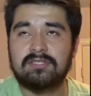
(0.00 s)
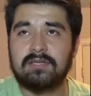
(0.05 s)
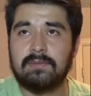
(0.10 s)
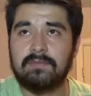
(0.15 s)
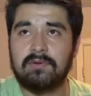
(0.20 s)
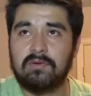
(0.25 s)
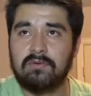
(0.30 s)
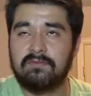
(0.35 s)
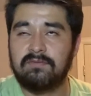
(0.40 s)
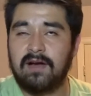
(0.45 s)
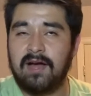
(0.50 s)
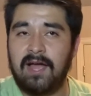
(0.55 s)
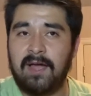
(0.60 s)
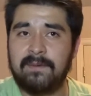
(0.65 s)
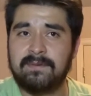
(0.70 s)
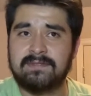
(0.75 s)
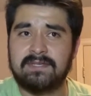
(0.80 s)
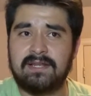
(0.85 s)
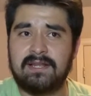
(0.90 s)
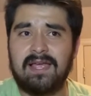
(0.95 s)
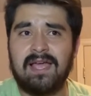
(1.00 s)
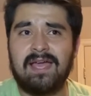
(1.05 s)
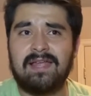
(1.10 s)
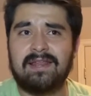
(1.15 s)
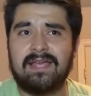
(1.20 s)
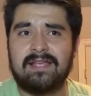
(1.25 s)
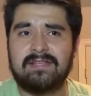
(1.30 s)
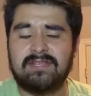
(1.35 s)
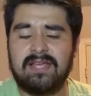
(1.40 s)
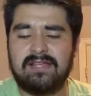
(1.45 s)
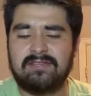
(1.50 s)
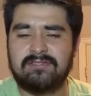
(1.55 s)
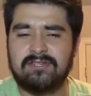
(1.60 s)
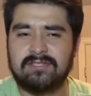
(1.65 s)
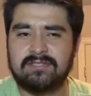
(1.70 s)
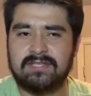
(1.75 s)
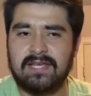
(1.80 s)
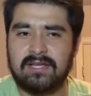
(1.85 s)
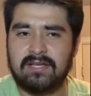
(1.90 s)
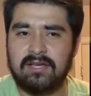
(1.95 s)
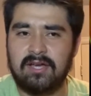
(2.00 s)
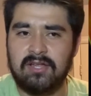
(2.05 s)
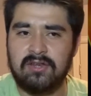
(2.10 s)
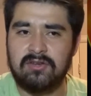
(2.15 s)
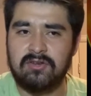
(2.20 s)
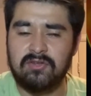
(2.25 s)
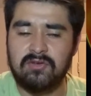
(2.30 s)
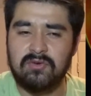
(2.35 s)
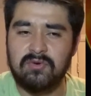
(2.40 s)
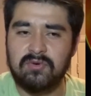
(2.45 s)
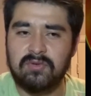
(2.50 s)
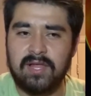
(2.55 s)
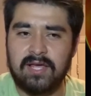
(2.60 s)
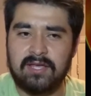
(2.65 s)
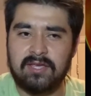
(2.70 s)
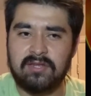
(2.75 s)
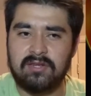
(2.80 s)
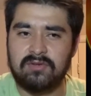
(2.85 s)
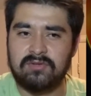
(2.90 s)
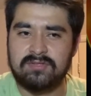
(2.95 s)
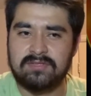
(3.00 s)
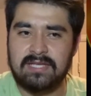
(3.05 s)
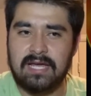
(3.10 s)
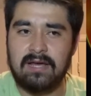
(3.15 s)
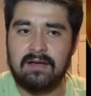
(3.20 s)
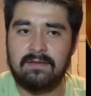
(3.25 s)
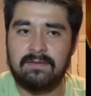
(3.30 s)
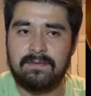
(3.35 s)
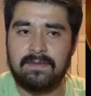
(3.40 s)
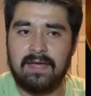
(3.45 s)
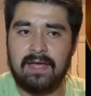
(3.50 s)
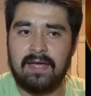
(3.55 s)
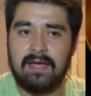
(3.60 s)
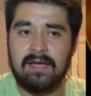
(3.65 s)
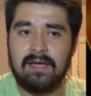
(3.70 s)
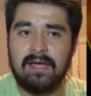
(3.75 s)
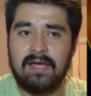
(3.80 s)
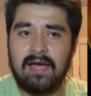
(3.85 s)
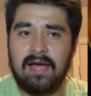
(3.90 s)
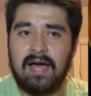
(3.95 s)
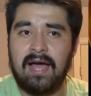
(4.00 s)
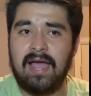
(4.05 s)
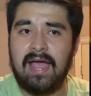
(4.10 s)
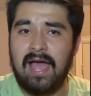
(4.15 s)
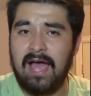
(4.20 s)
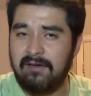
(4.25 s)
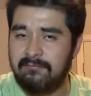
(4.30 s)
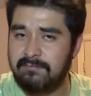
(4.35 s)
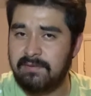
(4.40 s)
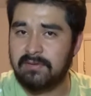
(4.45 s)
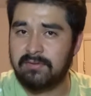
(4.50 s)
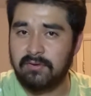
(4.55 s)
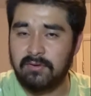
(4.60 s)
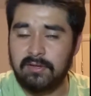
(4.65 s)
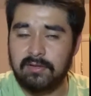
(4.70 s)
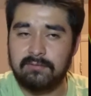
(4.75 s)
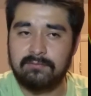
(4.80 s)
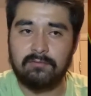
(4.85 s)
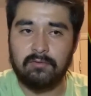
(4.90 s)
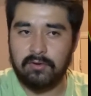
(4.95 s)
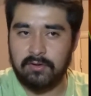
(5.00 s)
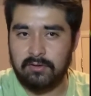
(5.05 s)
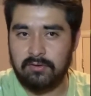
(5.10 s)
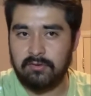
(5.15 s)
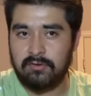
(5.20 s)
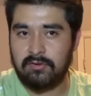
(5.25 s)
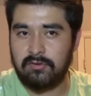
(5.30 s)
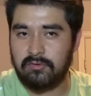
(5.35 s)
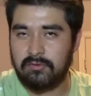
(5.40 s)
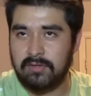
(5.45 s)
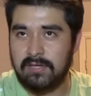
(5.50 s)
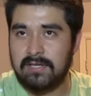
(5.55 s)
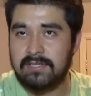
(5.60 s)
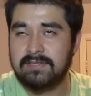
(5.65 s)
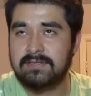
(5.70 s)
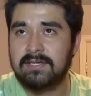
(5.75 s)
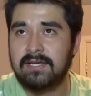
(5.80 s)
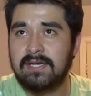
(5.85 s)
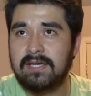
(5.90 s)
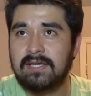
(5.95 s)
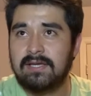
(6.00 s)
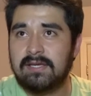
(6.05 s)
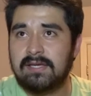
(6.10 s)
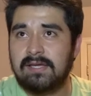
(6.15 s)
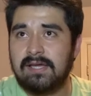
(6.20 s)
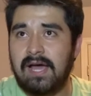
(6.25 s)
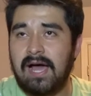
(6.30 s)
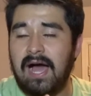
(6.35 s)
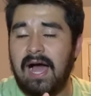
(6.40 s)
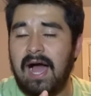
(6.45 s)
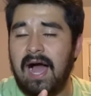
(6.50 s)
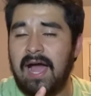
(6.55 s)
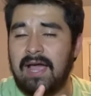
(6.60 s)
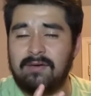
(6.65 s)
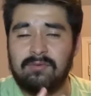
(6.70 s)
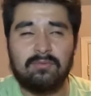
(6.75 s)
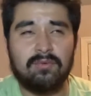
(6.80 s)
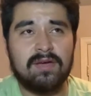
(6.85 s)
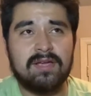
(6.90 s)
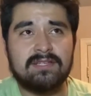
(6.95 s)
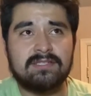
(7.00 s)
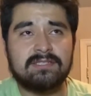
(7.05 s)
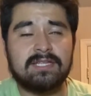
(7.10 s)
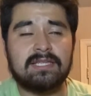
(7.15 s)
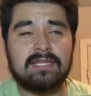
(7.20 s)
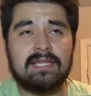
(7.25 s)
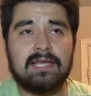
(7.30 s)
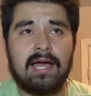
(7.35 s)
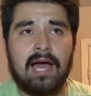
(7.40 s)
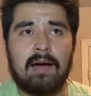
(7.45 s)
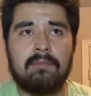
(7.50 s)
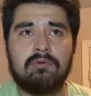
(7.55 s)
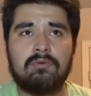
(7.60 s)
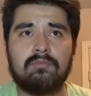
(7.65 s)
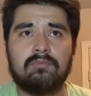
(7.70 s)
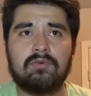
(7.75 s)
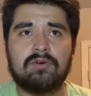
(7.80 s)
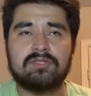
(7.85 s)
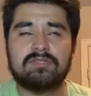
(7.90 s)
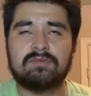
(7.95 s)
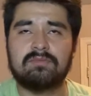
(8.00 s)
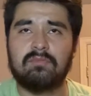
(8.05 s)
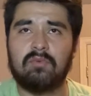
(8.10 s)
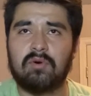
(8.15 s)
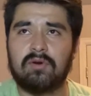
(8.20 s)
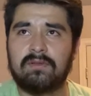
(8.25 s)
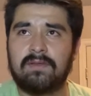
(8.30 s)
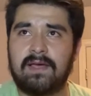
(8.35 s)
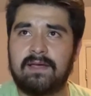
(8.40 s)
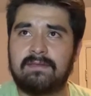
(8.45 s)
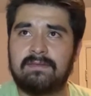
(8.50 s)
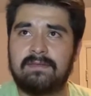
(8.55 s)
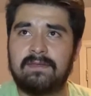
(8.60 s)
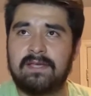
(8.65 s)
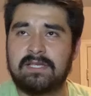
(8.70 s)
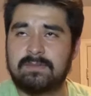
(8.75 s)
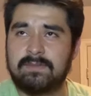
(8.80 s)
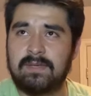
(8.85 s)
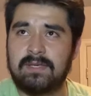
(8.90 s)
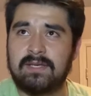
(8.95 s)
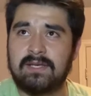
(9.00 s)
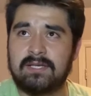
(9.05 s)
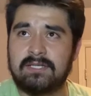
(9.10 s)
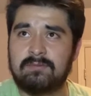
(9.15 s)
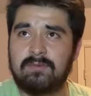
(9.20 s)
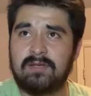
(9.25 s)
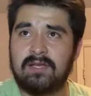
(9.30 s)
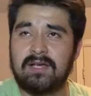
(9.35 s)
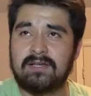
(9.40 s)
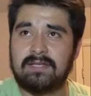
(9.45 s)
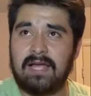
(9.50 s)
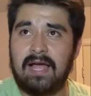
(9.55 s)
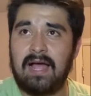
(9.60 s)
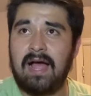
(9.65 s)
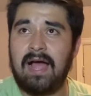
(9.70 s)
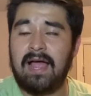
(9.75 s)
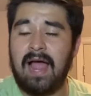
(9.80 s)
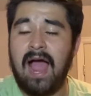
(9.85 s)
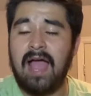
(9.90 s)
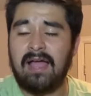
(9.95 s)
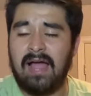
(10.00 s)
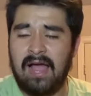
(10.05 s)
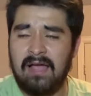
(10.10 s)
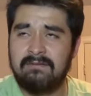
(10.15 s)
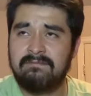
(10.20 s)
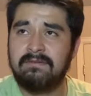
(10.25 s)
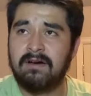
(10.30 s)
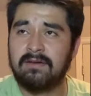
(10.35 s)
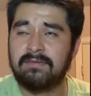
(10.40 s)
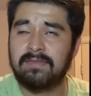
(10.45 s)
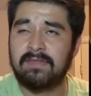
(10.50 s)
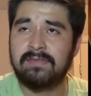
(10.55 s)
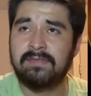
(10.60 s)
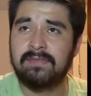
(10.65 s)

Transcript: new vibes and just like a new like sound that I have been looking for. These, I wish that the album was more like this, because I felt